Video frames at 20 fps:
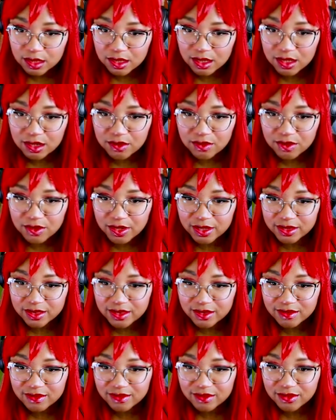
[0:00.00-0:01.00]
I don't like
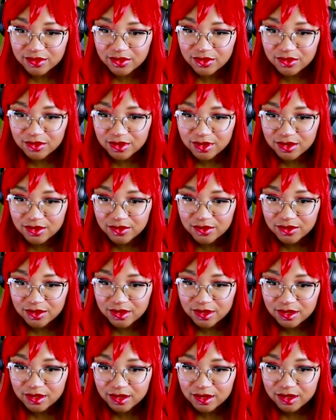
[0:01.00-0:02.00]
this
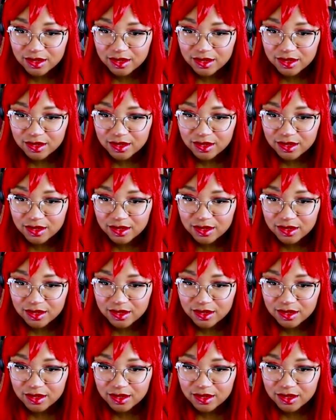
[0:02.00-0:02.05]
corridor.